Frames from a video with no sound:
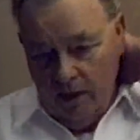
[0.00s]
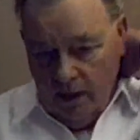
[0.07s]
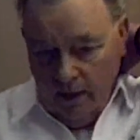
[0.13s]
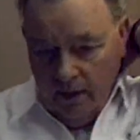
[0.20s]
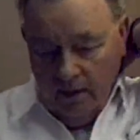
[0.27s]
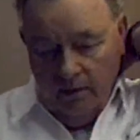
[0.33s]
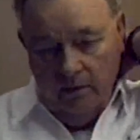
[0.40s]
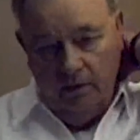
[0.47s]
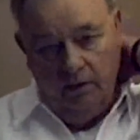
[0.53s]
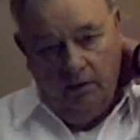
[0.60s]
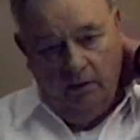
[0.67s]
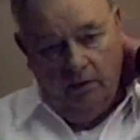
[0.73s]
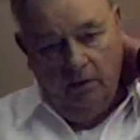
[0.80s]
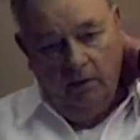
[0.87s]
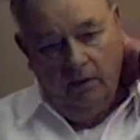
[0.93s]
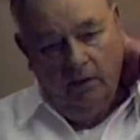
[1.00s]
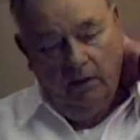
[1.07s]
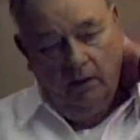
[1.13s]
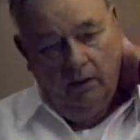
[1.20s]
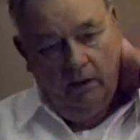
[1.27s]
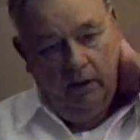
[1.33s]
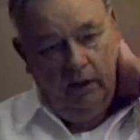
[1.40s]
and
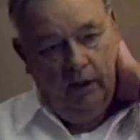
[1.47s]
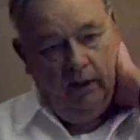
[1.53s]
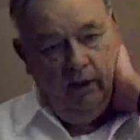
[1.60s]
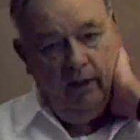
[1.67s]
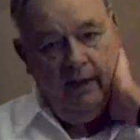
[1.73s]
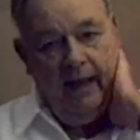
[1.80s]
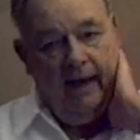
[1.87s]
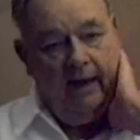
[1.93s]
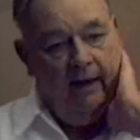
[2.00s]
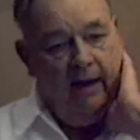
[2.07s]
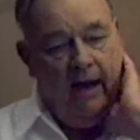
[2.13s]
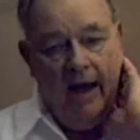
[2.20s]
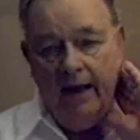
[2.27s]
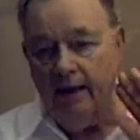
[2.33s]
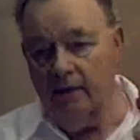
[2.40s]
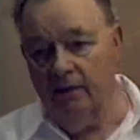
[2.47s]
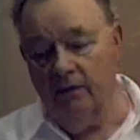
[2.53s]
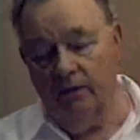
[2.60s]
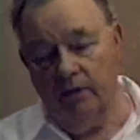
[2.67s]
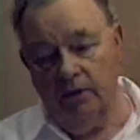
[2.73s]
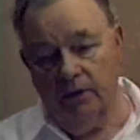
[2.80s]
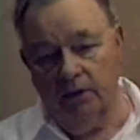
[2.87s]
in the dead of night,
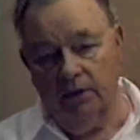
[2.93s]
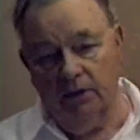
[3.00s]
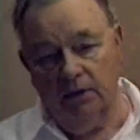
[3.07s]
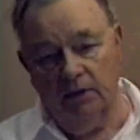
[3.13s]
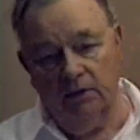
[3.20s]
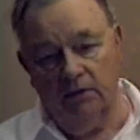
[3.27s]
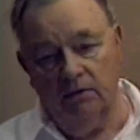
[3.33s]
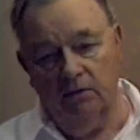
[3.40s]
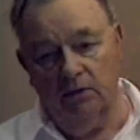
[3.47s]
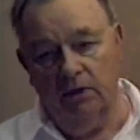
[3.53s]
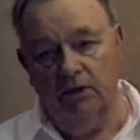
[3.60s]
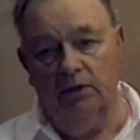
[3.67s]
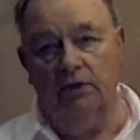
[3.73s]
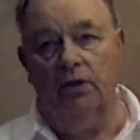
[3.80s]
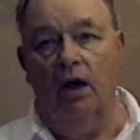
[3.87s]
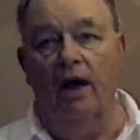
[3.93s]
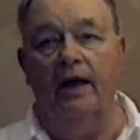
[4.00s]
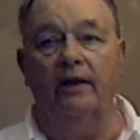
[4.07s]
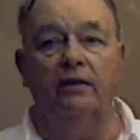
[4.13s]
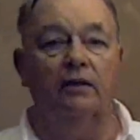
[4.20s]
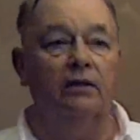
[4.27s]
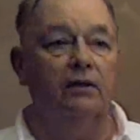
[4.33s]

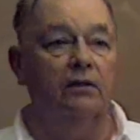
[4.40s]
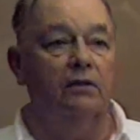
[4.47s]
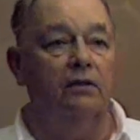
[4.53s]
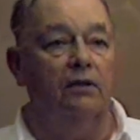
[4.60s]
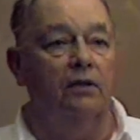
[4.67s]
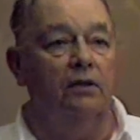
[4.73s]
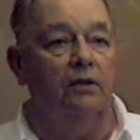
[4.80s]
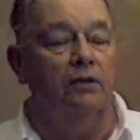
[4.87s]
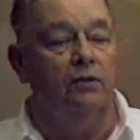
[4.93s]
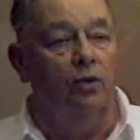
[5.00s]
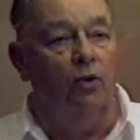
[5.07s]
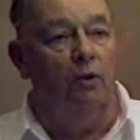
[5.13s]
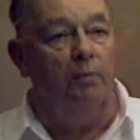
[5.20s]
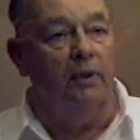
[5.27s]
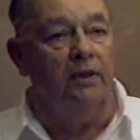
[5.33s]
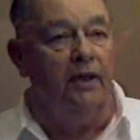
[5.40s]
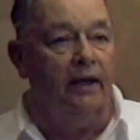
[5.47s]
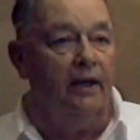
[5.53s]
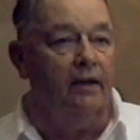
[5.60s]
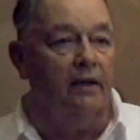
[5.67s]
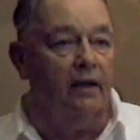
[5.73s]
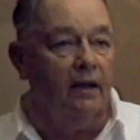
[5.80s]
assigned to a
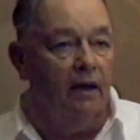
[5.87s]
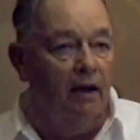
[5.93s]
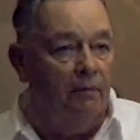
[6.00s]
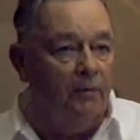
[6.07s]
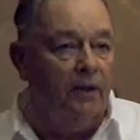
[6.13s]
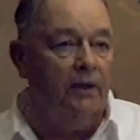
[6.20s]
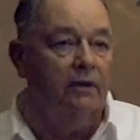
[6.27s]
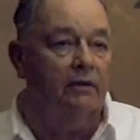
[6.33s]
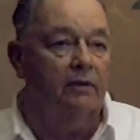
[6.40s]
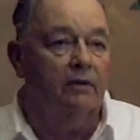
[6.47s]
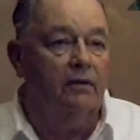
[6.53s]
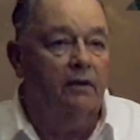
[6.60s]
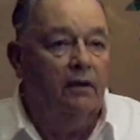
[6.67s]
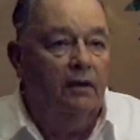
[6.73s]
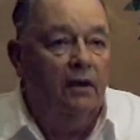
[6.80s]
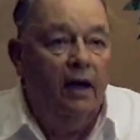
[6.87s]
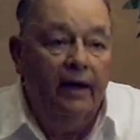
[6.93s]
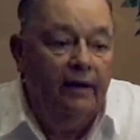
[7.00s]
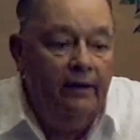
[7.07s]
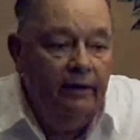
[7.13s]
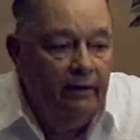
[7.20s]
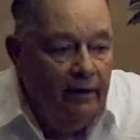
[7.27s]
particular company. I
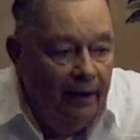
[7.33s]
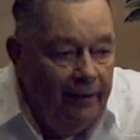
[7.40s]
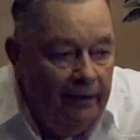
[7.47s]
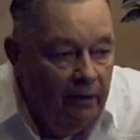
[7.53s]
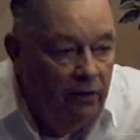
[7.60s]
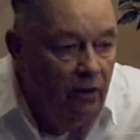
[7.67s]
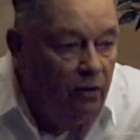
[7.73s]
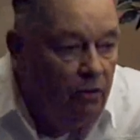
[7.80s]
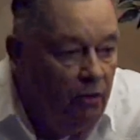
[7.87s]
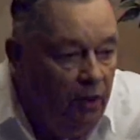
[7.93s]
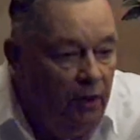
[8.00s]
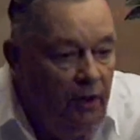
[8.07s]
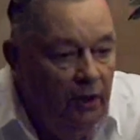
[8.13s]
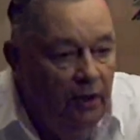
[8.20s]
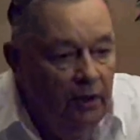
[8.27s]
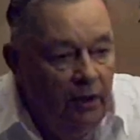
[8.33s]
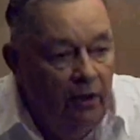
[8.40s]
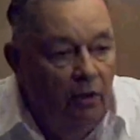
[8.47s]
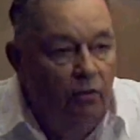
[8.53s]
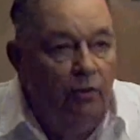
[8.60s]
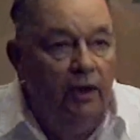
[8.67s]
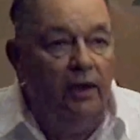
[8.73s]
didn't know,
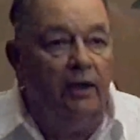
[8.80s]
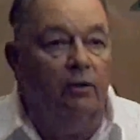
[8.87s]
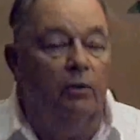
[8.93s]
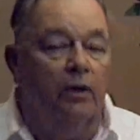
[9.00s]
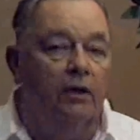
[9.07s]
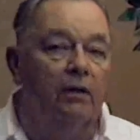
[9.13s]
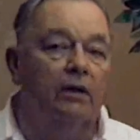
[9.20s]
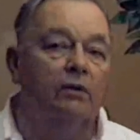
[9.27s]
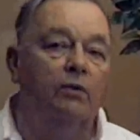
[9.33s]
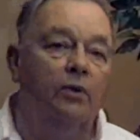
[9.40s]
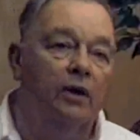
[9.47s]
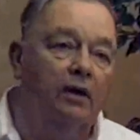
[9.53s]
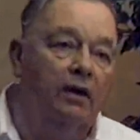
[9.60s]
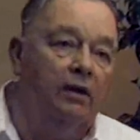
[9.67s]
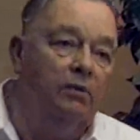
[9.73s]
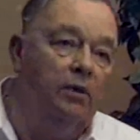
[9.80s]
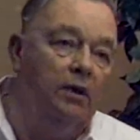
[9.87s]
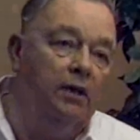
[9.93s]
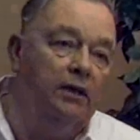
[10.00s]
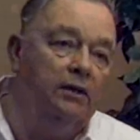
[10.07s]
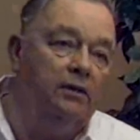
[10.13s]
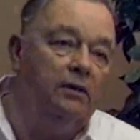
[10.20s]
really where I
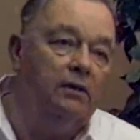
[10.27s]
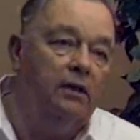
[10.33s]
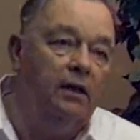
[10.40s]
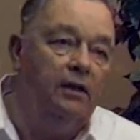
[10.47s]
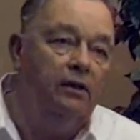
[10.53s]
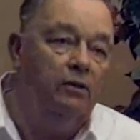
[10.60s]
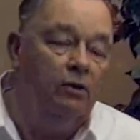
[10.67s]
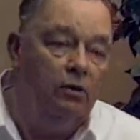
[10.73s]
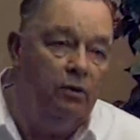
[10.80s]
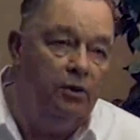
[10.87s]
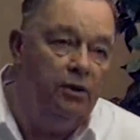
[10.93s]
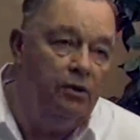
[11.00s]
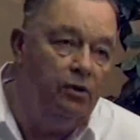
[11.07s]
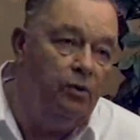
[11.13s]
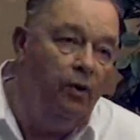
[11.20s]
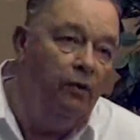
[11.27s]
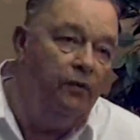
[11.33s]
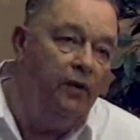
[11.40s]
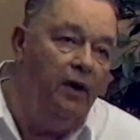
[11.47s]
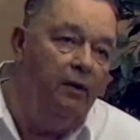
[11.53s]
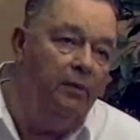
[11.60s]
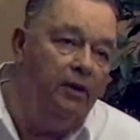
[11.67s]
was. I didn't know it was a
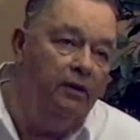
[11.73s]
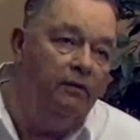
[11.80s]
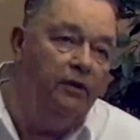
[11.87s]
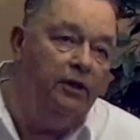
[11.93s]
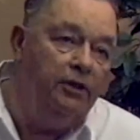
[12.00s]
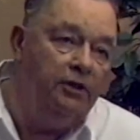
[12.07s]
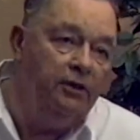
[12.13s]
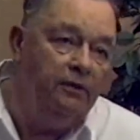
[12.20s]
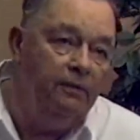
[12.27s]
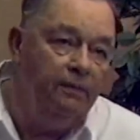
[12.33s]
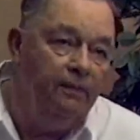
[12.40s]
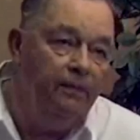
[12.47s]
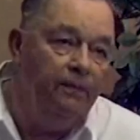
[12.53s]
12th Armored Division,